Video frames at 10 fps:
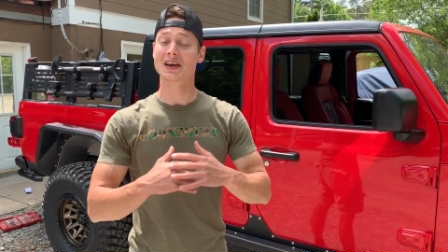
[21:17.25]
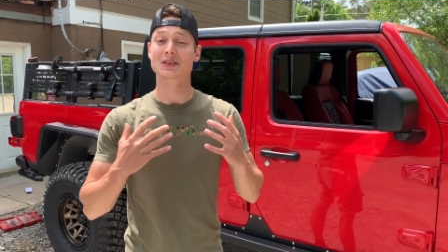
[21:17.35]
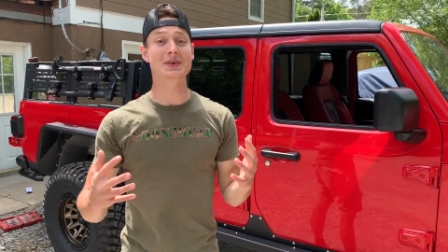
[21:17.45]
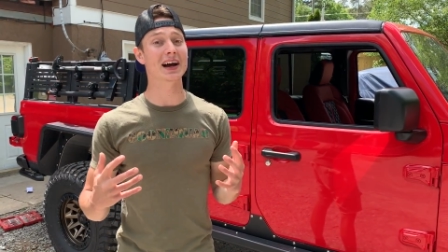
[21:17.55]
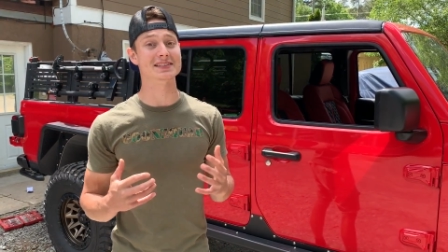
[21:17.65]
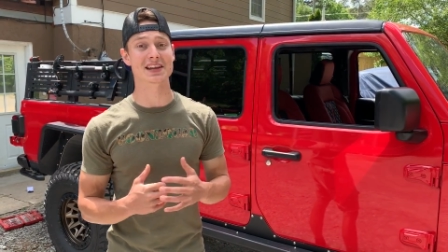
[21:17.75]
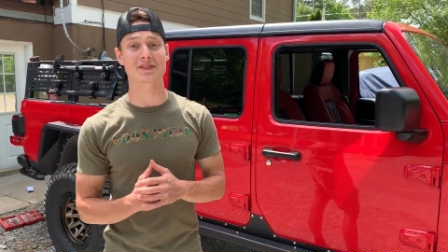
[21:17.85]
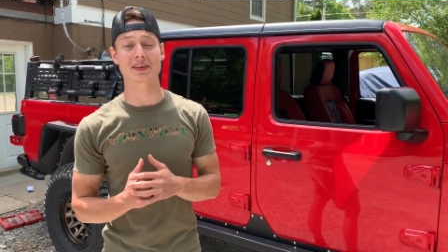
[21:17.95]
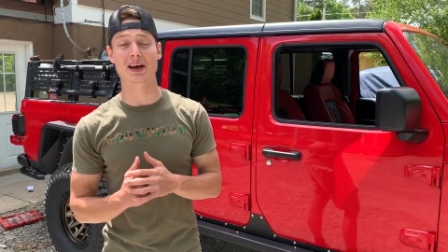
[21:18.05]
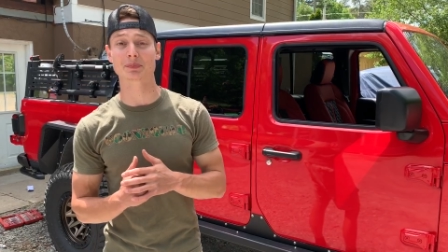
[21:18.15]
You guys
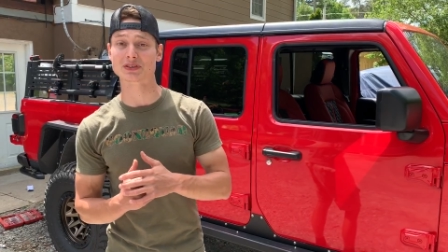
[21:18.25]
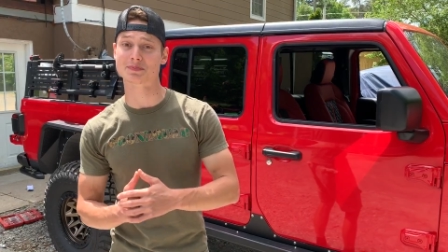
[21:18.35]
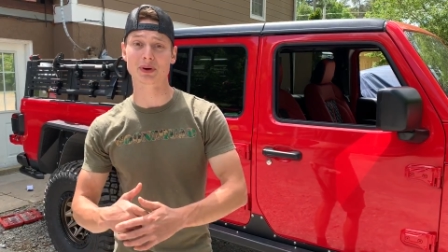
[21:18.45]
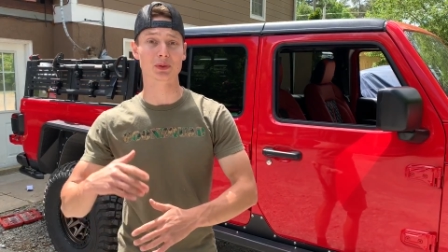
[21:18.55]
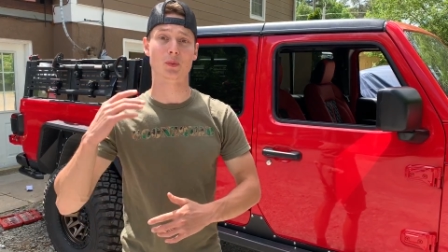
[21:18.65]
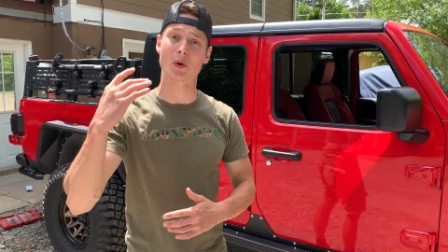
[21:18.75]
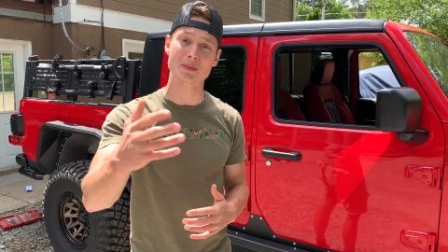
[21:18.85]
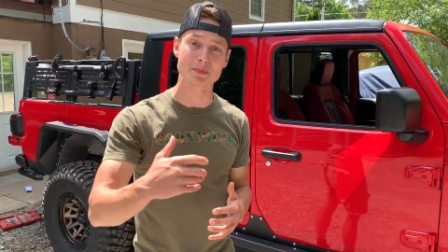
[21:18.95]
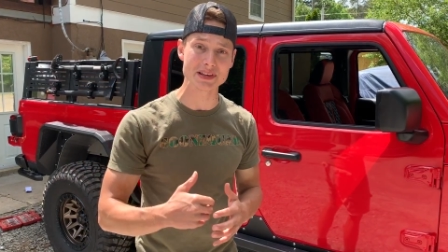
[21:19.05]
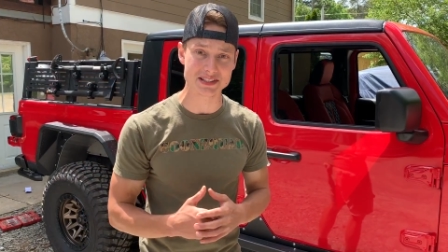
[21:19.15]
definitely helped us build one
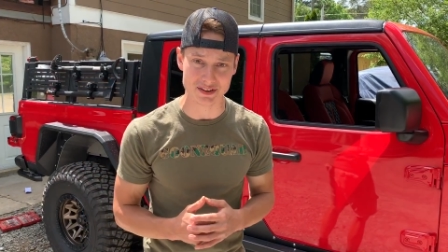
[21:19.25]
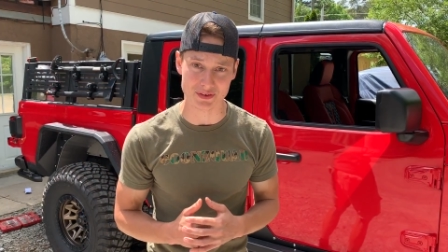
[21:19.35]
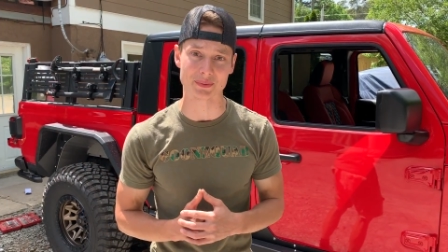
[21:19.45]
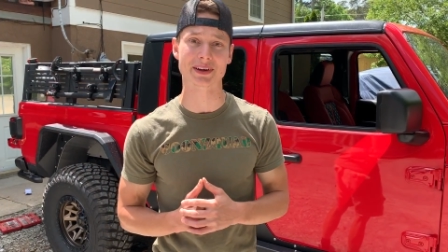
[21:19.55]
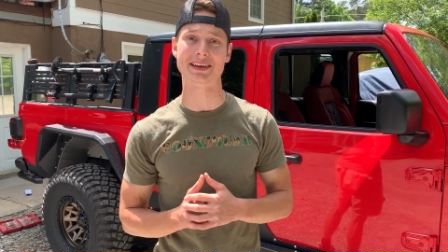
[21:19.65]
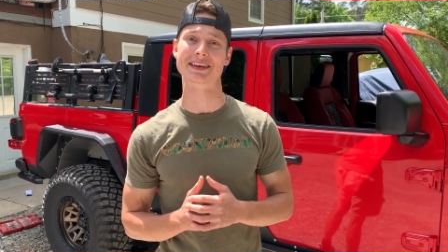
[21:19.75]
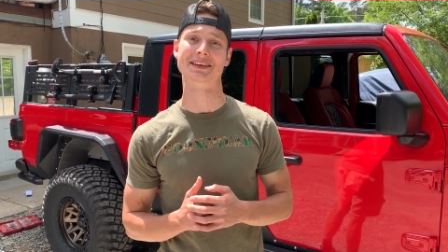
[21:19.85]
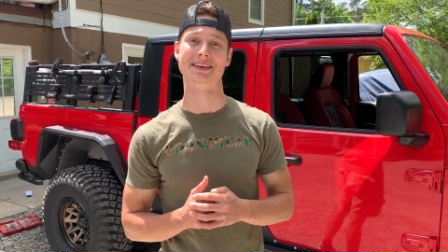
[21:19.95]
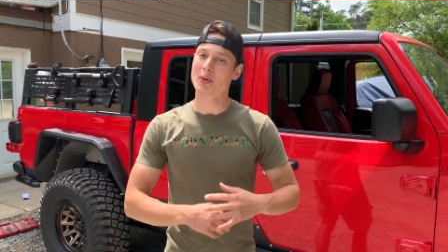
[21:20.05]
beast of a rig here.